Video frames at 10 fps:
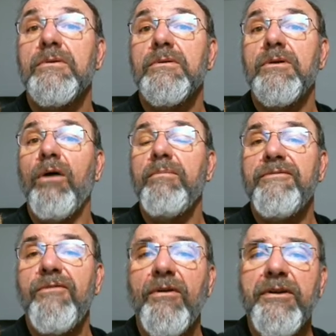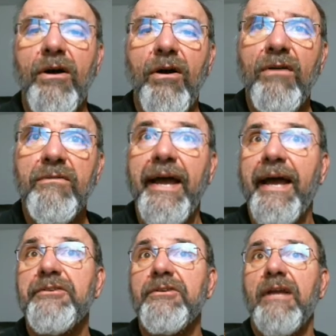go before Jehovah
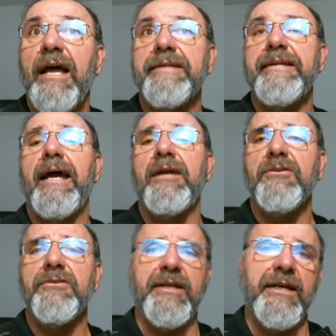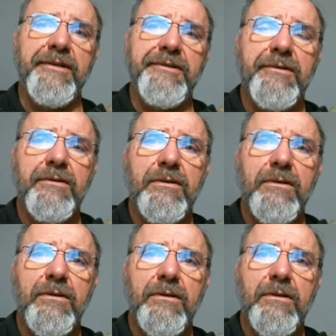and do like Daniel did,
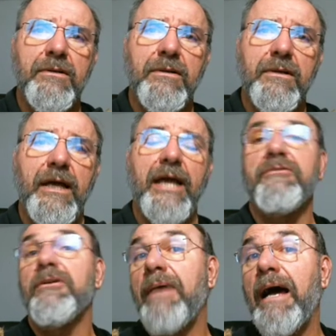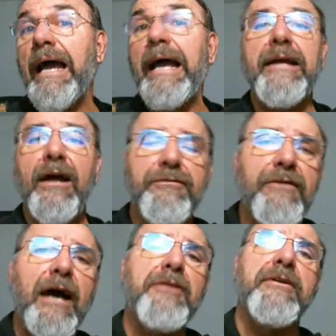and remind our
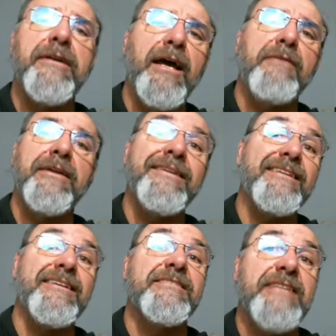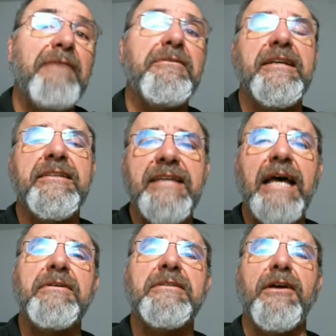Father in heaven that the
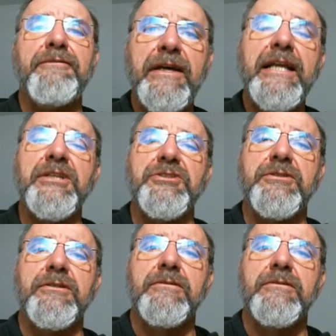77s are finished.